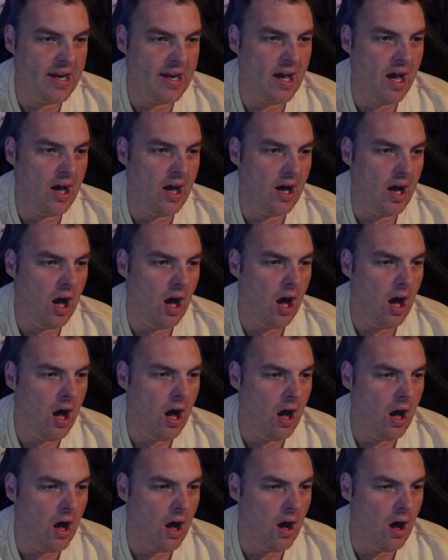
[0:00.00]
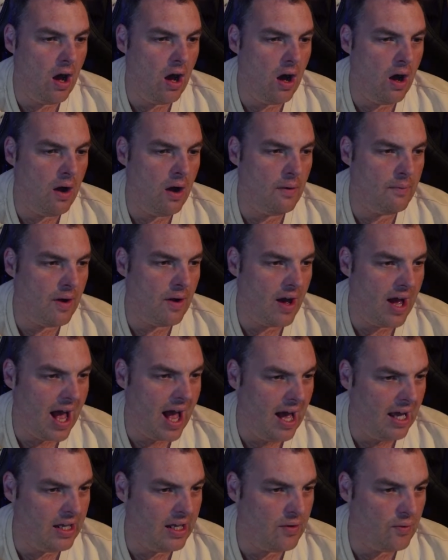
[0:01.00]
Oh,
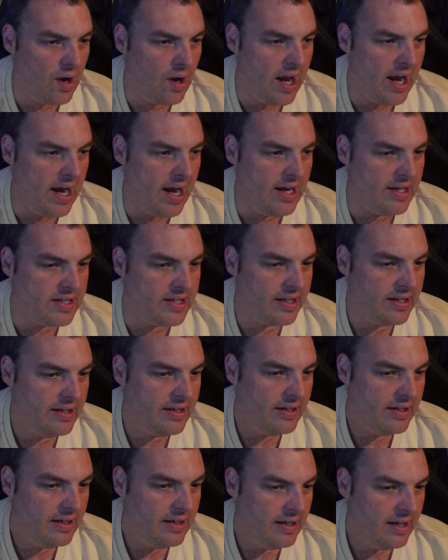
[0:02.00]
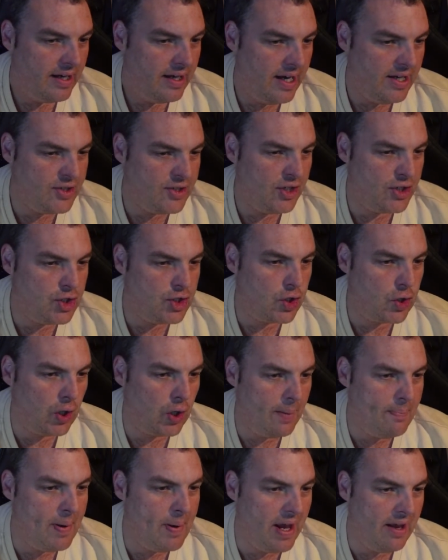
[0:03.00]
Harley Reid. It's a
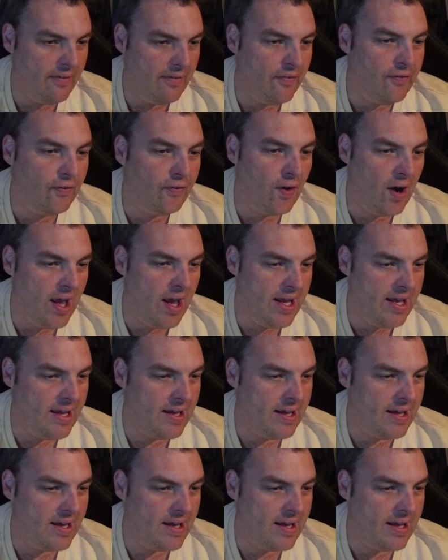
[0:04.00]
tripping free.